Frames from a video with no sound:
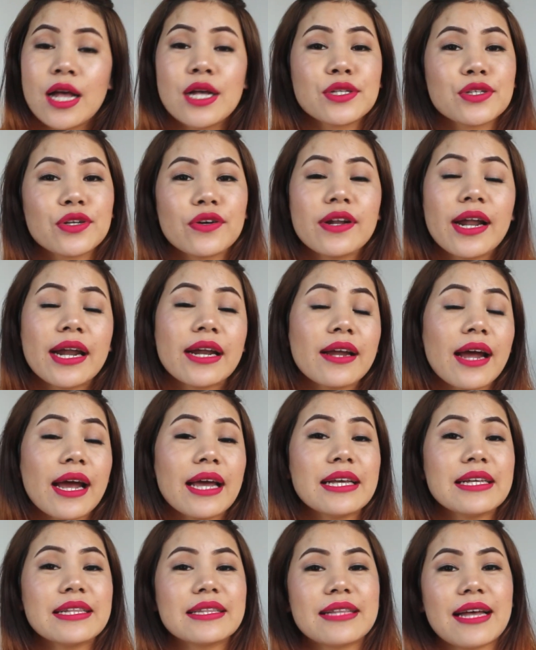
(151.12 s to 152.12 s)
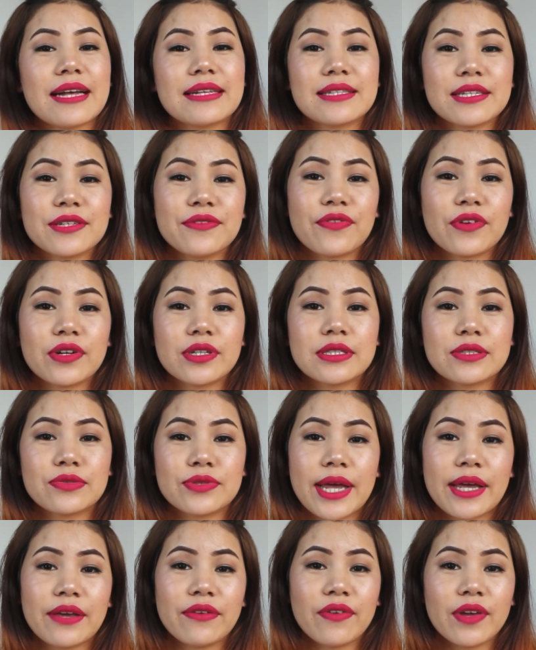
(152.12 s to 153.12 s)
so alright guys that's it for
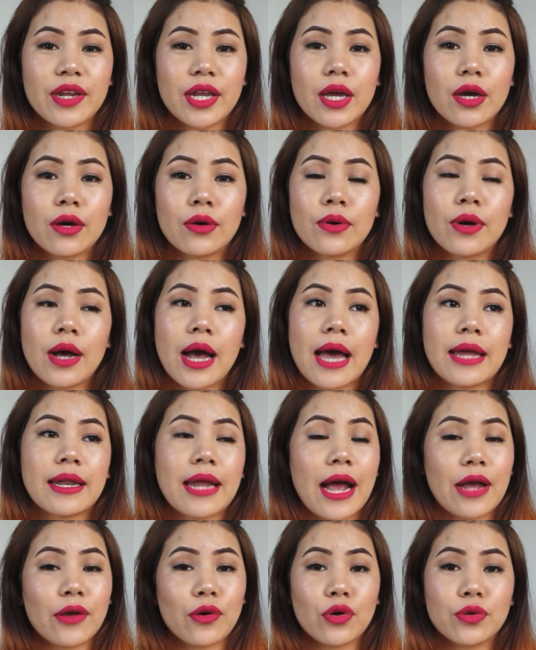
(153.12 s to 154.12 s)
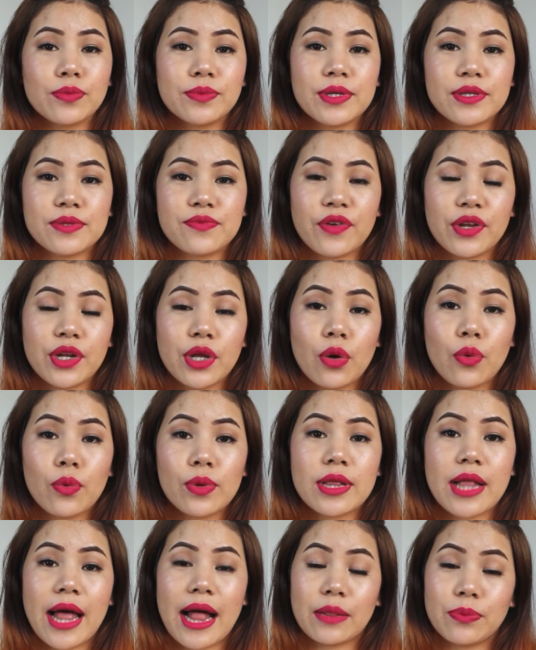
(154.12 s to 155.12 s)
today's video and I hope this video
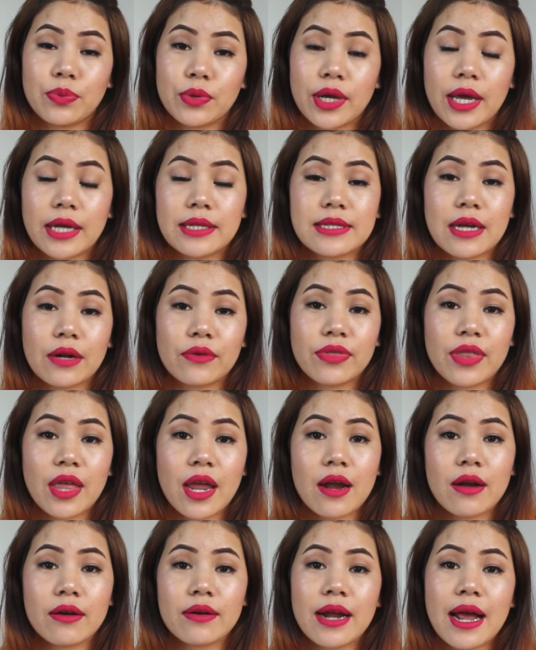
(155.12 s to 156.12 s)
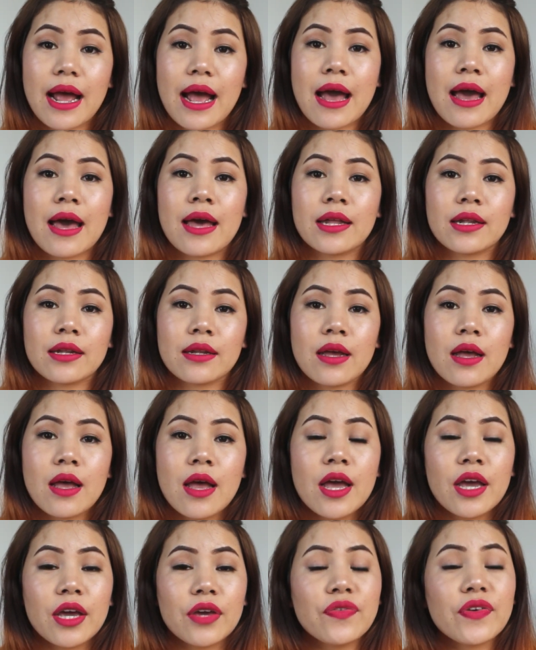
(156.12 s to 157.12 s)
will help you guys out there and
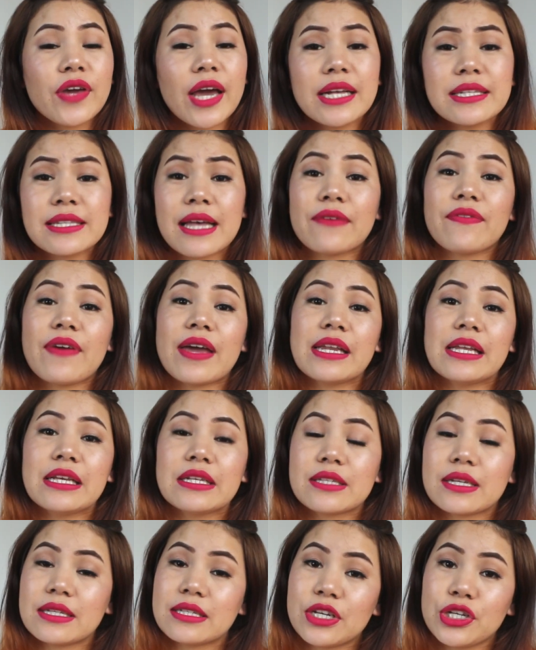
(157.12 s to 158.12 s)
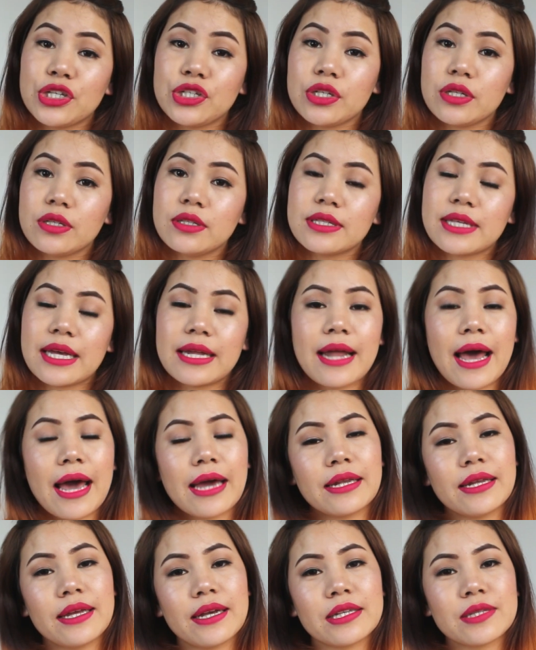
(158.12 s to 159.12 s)
if you guys have any suggestions and
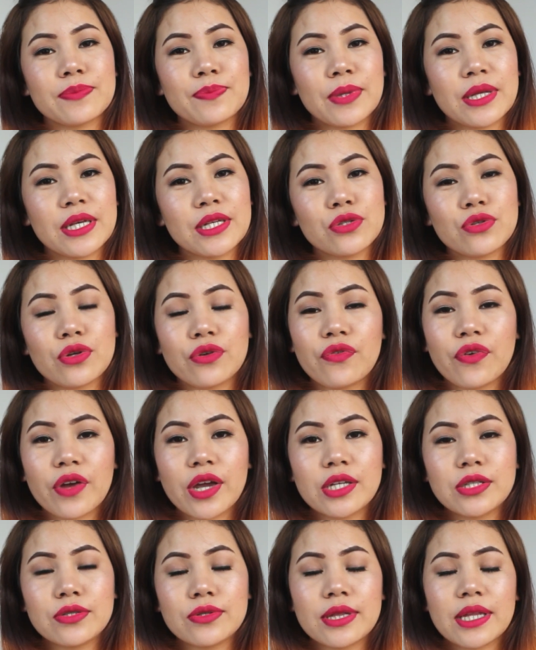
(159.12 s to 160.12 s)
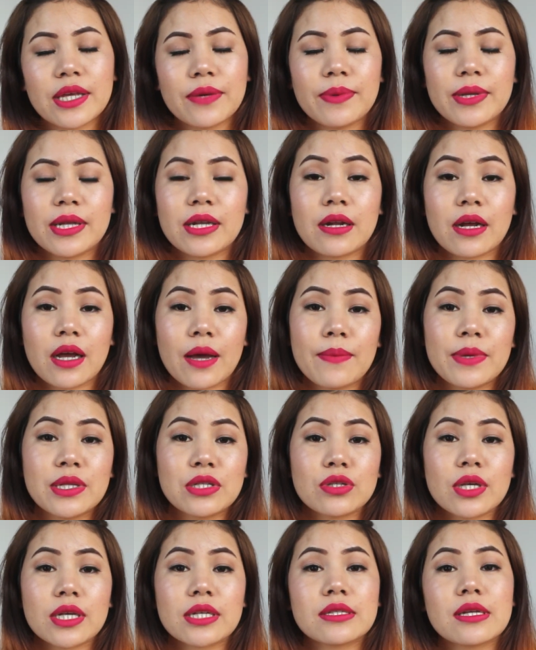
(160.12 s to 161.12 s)
ideas please don't forget to leave it in the
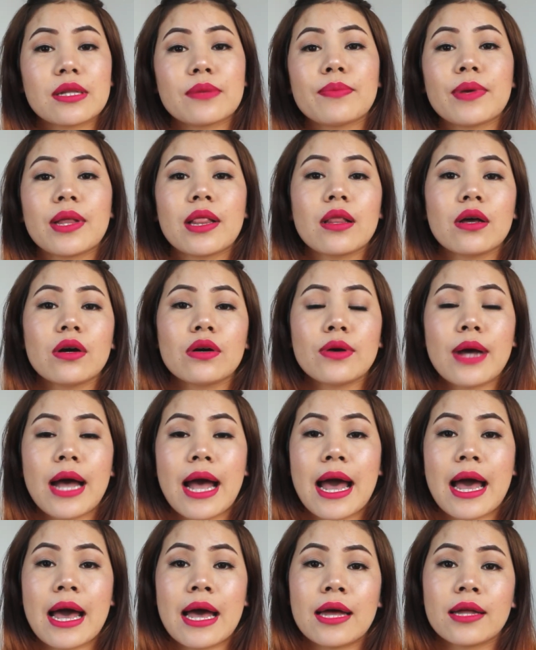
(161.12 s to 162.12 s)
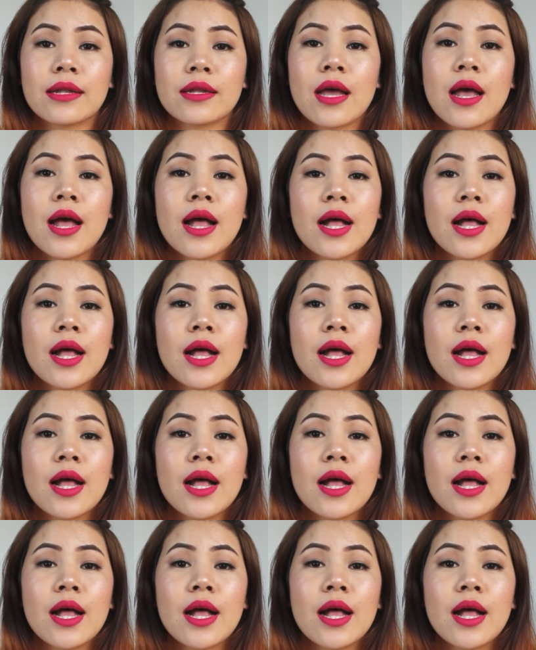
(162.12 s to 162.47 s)
comment section below and